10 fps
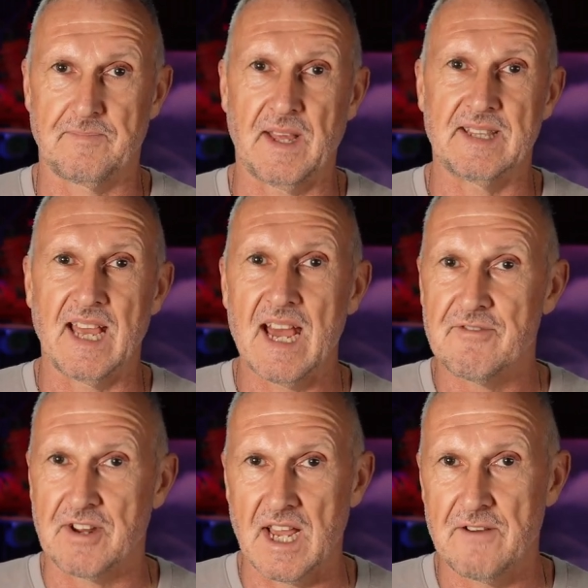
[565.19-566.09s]
and
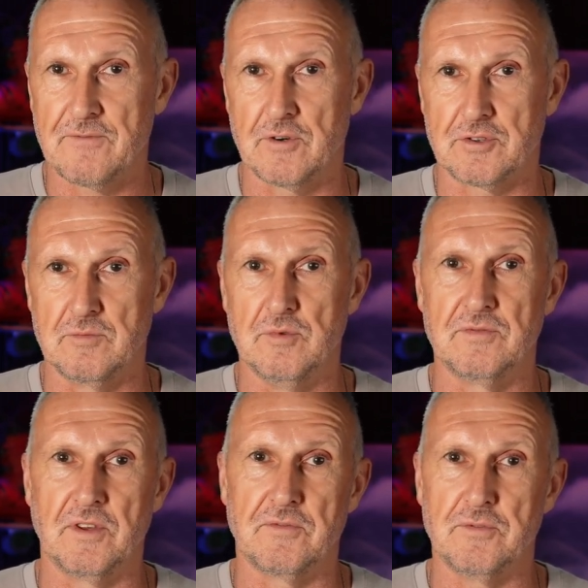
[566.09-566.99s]
every effort to
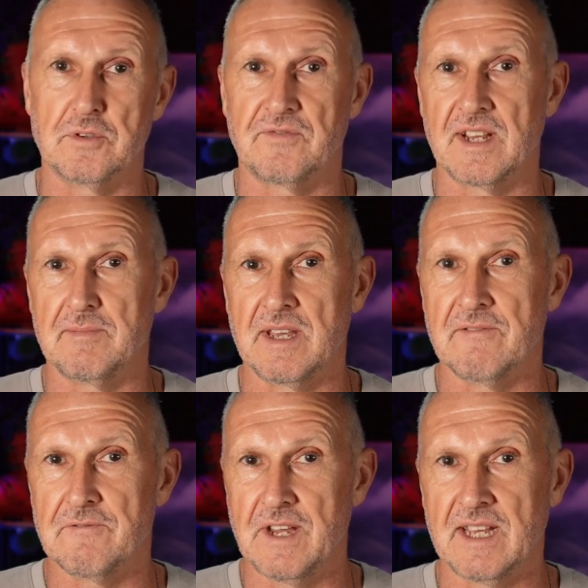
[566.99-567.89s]
move the foot will be
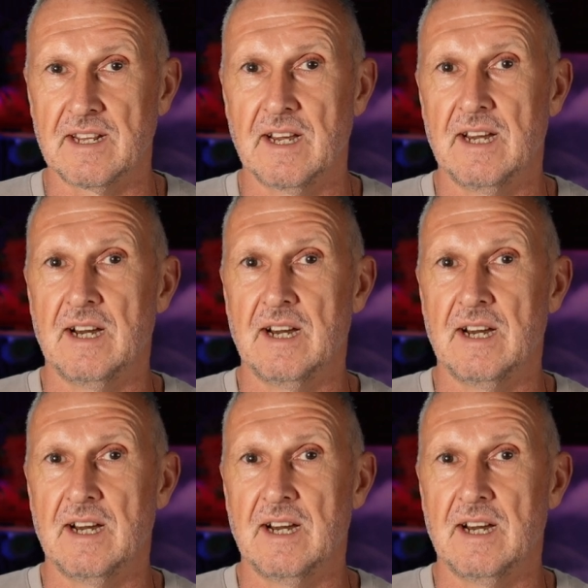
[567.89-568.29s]
in vain